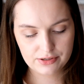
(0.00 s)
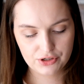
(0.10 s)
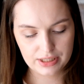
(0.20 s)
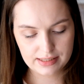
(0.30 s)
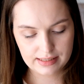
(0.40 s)

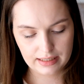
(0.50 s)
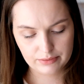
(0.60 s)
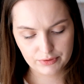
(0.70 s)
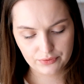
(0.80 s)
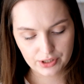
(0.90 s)

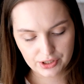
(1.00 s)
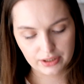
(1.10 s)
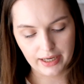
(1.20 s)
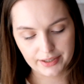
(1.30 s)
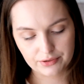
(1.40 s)
Ginseng
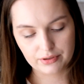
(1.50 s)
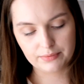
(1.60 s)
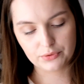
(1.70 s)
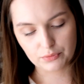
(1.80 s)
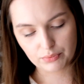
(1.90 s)
Refreshing Eye Cream to